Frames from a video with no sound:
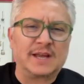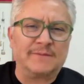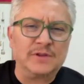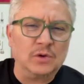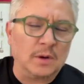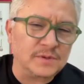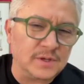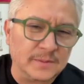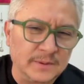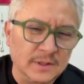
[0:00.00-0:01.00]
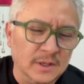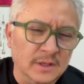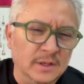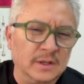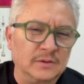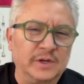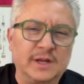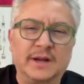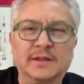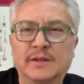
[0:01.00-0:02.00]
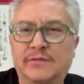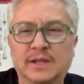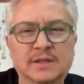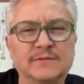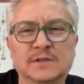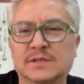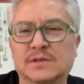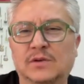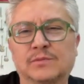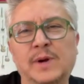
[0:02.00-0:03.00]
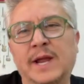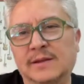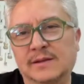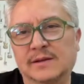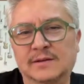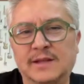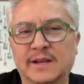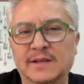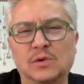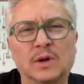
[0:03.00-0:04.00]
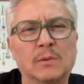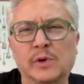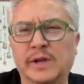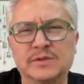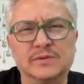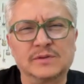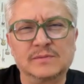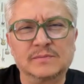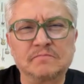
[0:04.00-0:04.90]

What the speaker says: have you observed regarding the effectiveness of brand and artist collaborations?